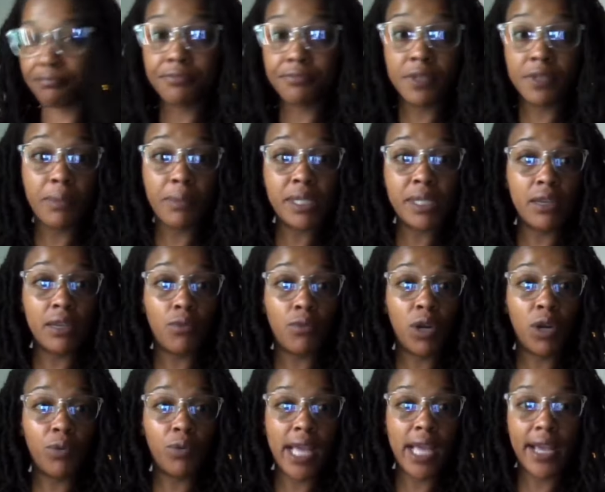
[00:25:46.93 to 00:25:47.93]
let me see, what
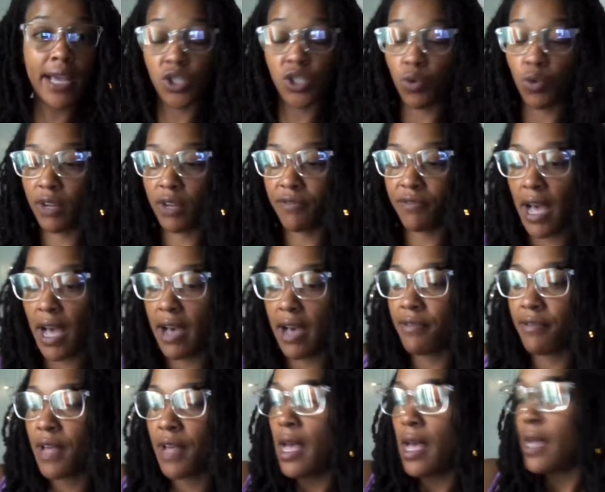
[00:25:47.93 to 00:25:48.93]
are we at?
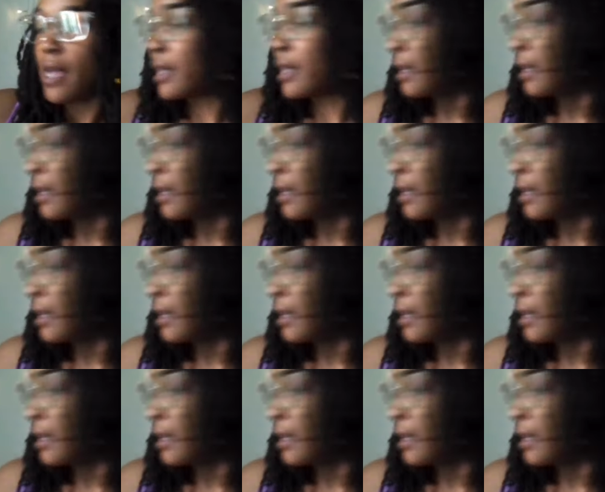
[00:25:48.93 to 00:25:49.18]
25. Yeah,